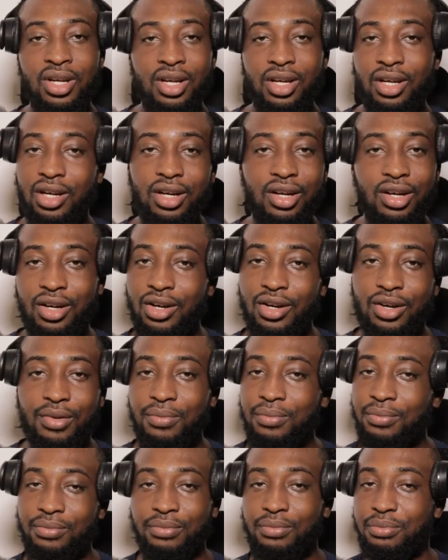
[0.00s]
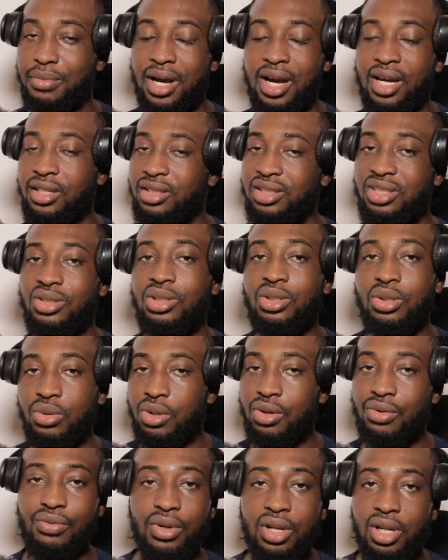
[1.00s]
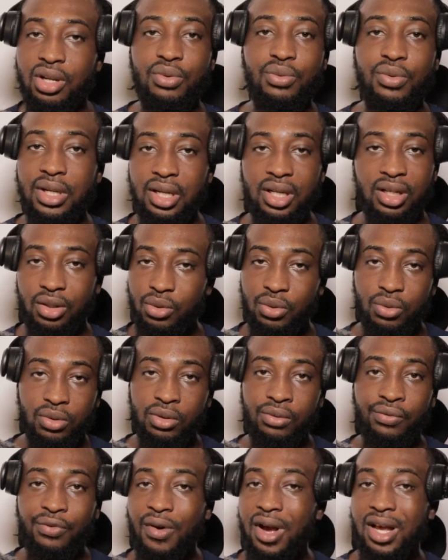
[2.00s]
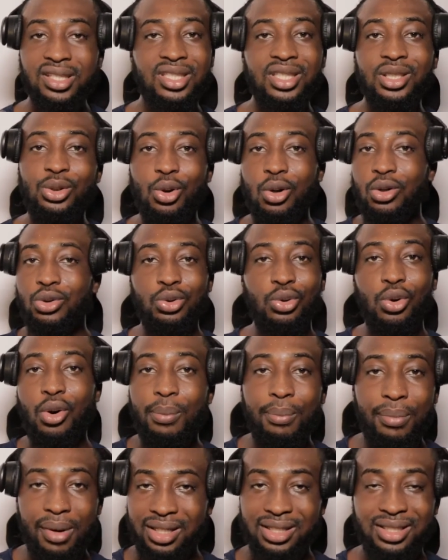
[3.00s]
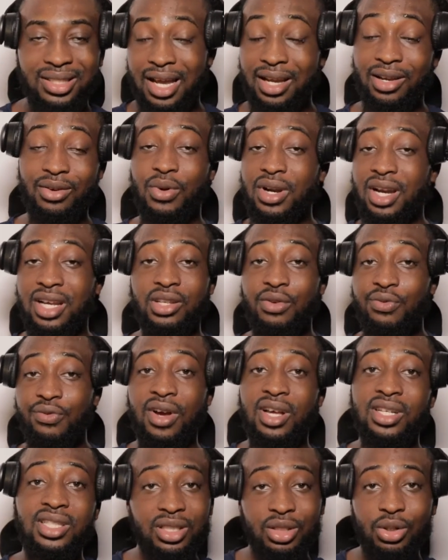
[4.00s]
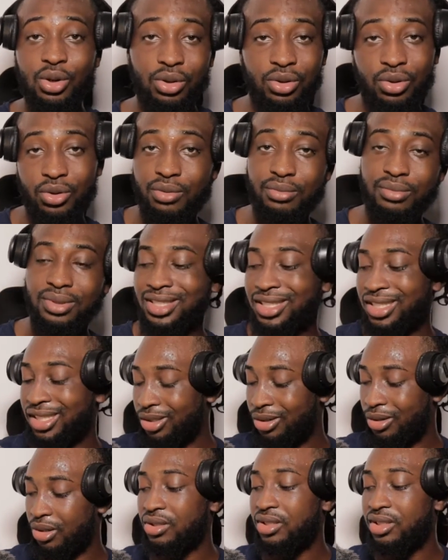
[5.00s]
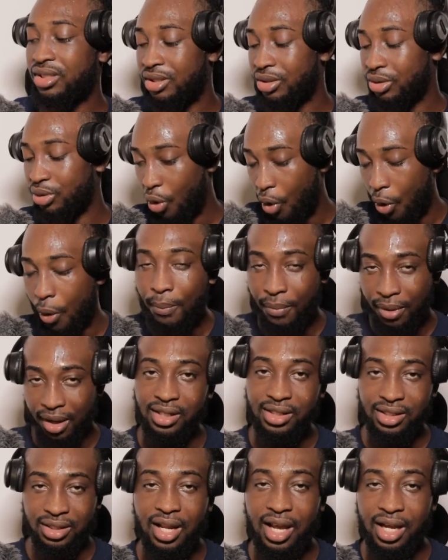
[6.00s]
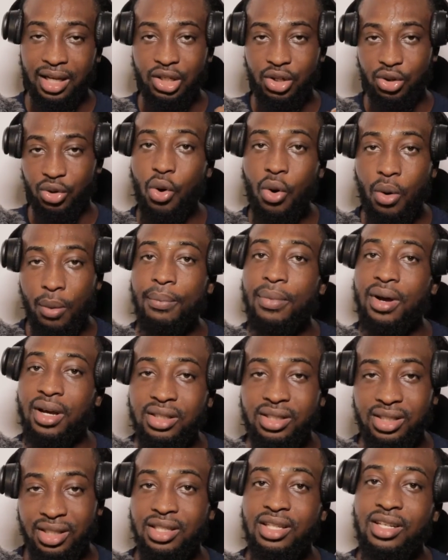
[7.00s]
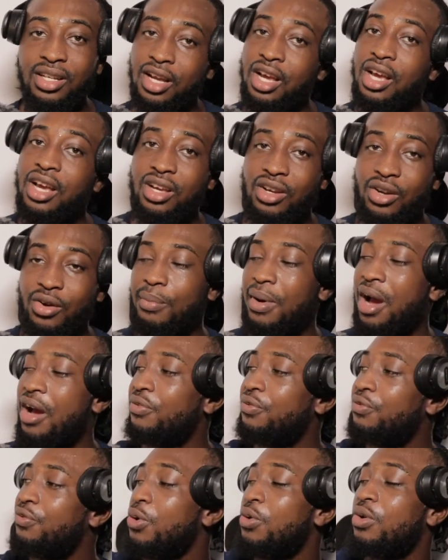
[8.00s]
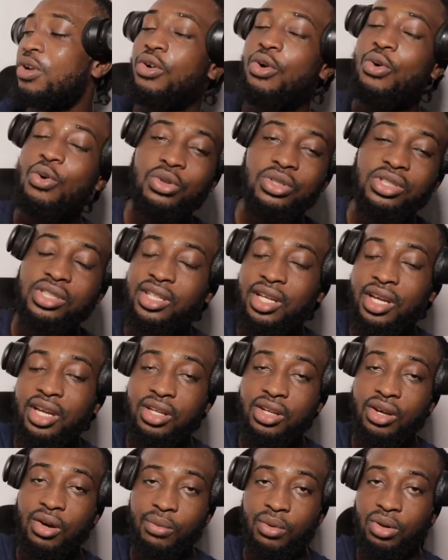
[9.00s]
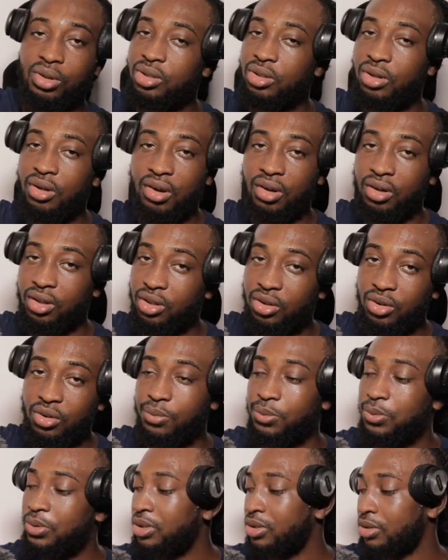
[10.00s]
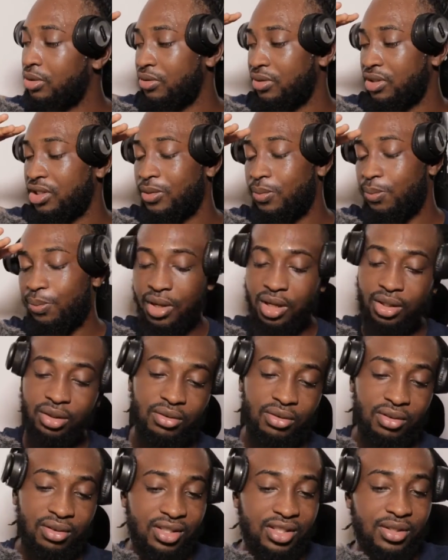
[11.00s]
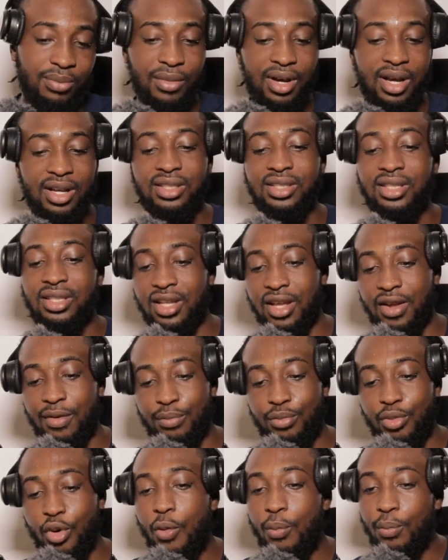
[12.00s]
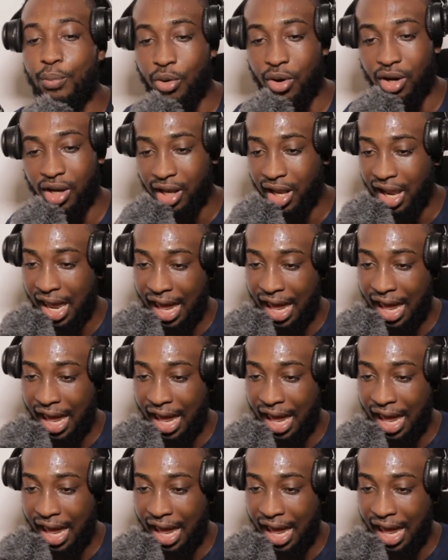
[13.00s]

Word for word: um, man is doing really really good fancy got numbers like when i say fancy got numbers he got numbers like numbers you know man filled the whole stadium not too long ago put some respect on this man's name bombo clark